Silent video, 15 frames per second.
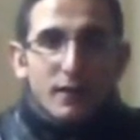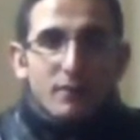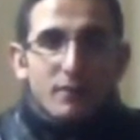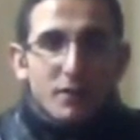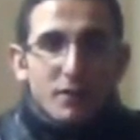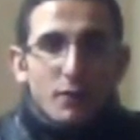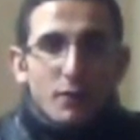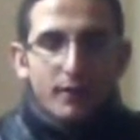
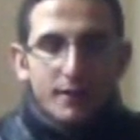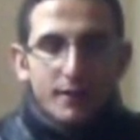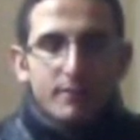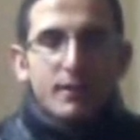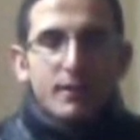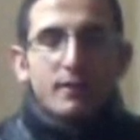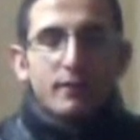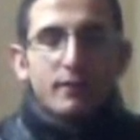equal
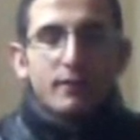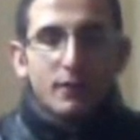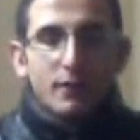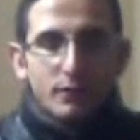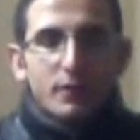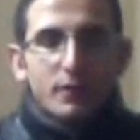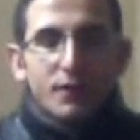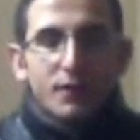mass
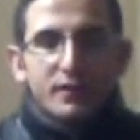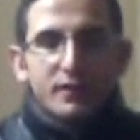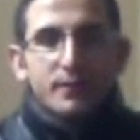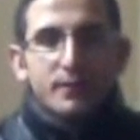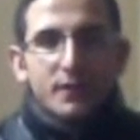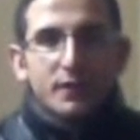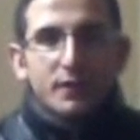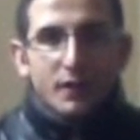
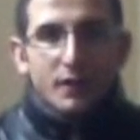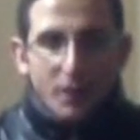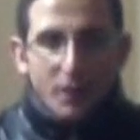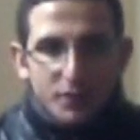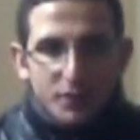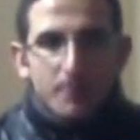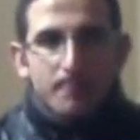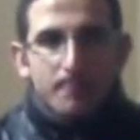
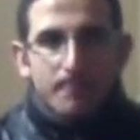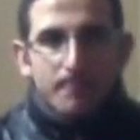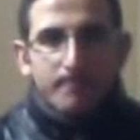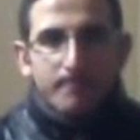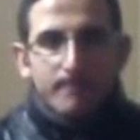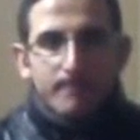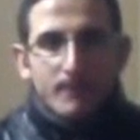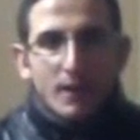
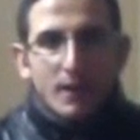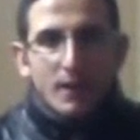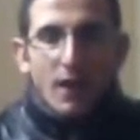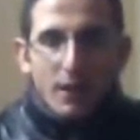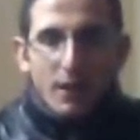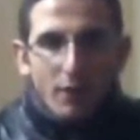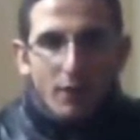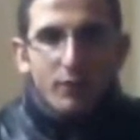divided
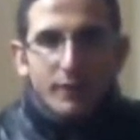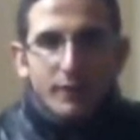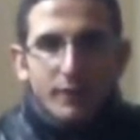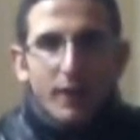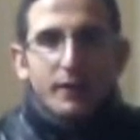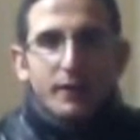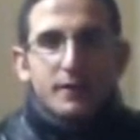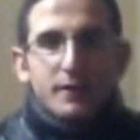on
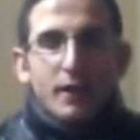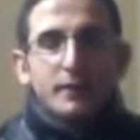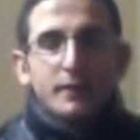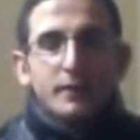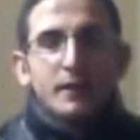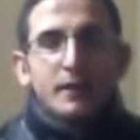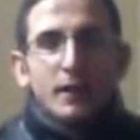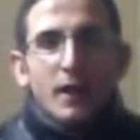
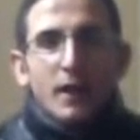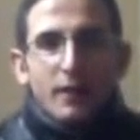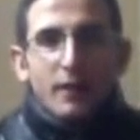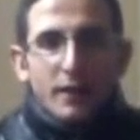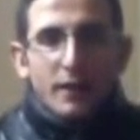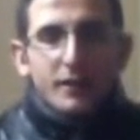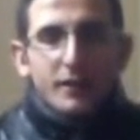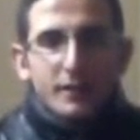volume,
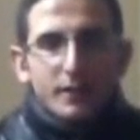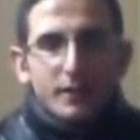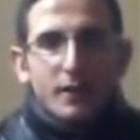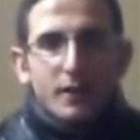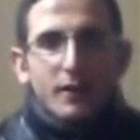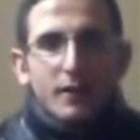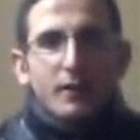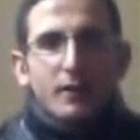
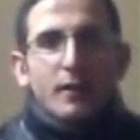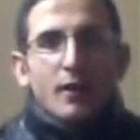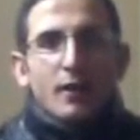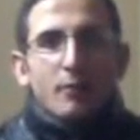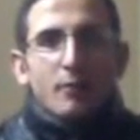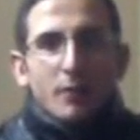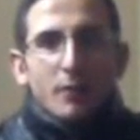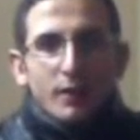and
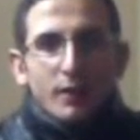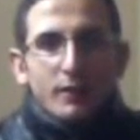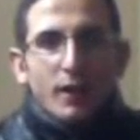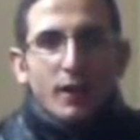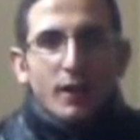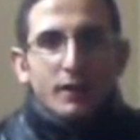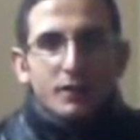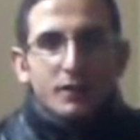mass equal
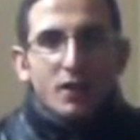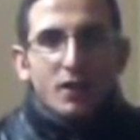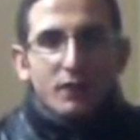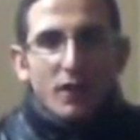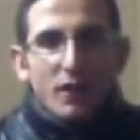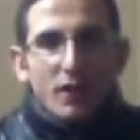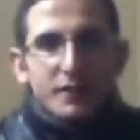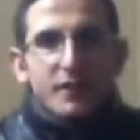
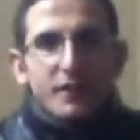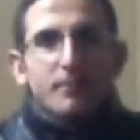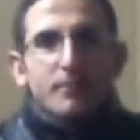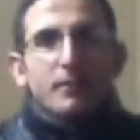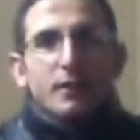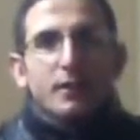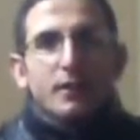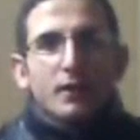density
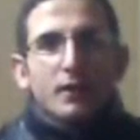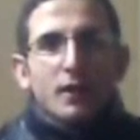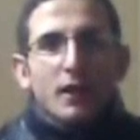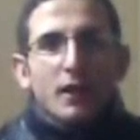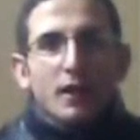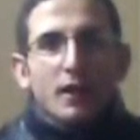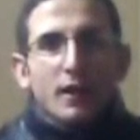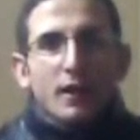
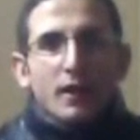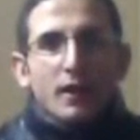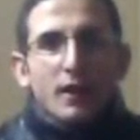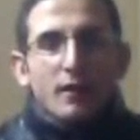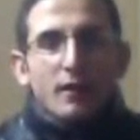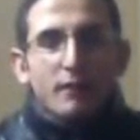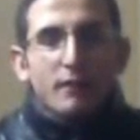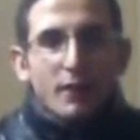multiple
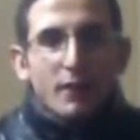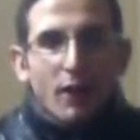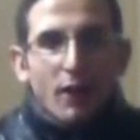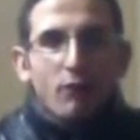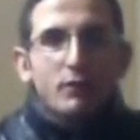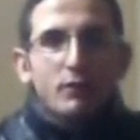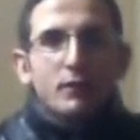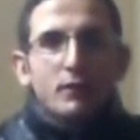with
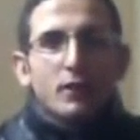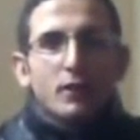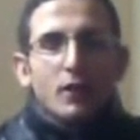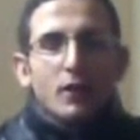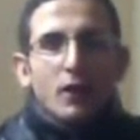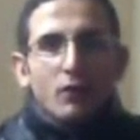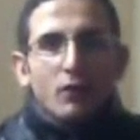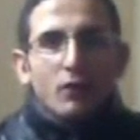volume
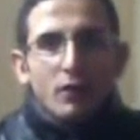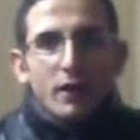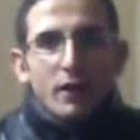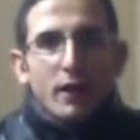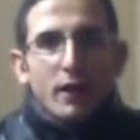expansion.